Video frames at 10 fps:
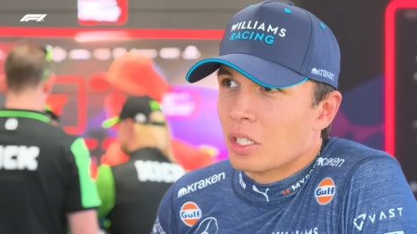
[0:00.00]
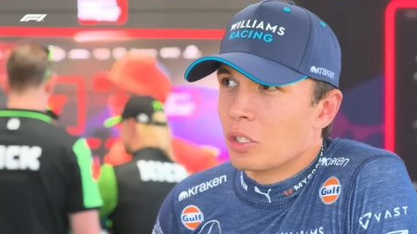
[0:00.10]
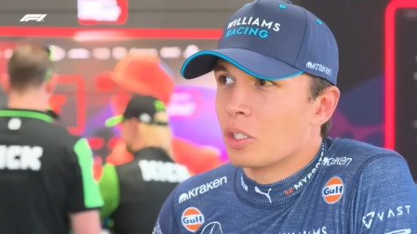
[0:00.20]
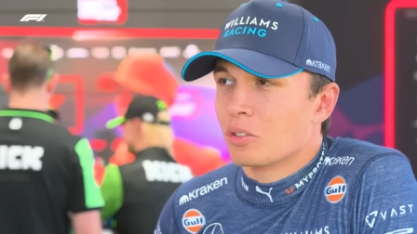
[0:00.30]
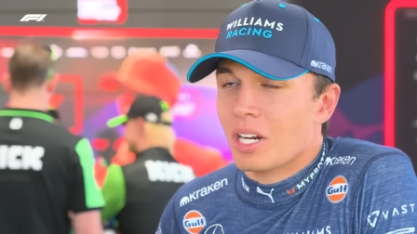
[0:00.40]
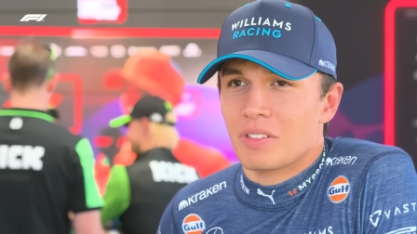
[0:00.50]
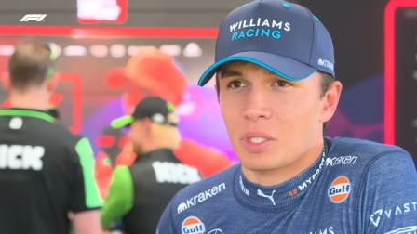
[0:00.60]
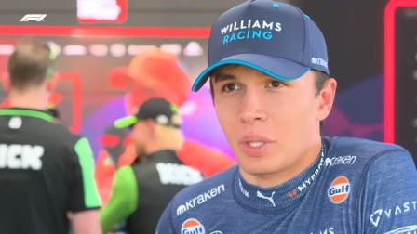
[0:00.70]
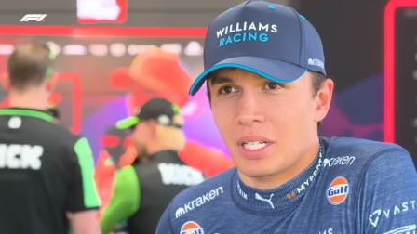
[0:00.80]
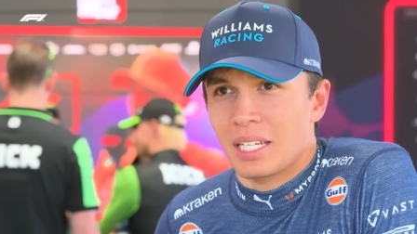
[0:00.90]
couldn't drive as
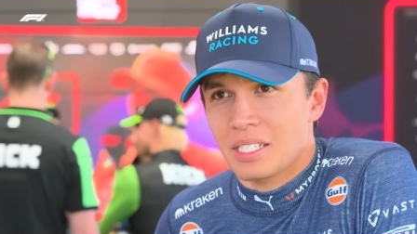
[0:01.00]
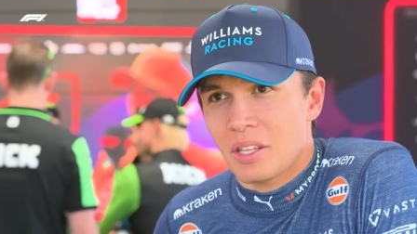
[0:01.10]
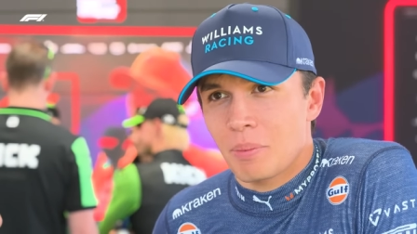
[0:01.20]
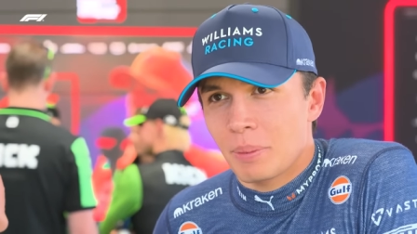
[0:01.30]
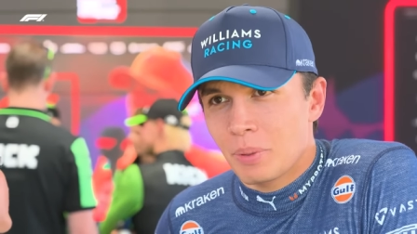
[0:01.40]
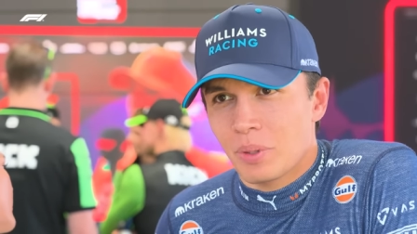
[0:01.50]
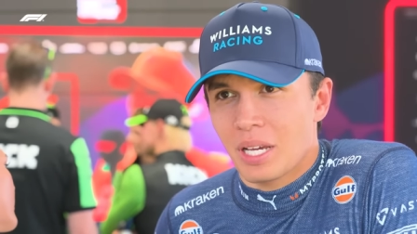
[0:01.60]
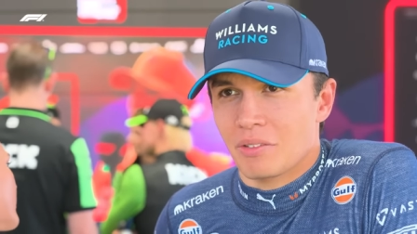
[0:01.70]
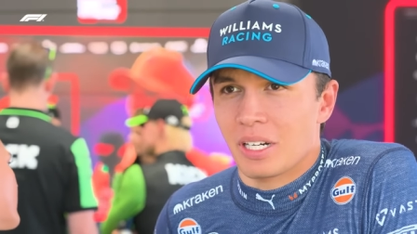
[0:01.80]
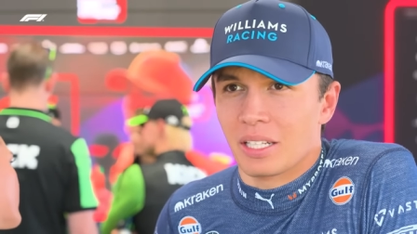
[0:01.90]
quickly as other people
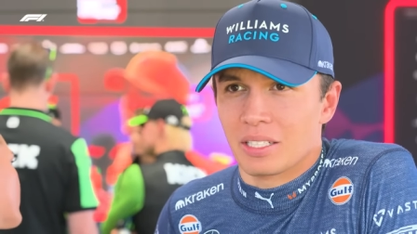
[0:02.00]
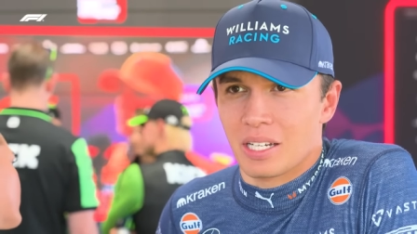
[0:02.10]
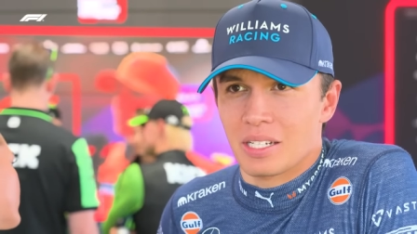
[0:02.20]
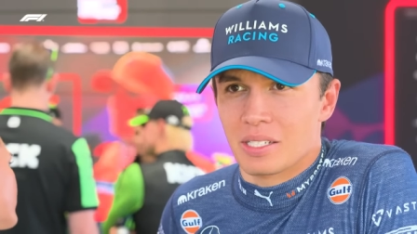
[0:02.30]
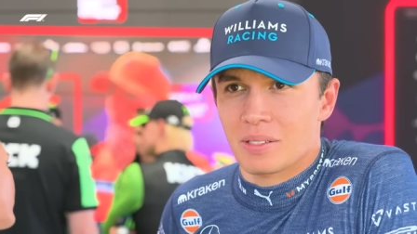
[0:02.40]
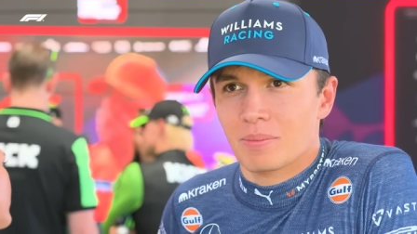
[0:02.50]
without graining the tyres.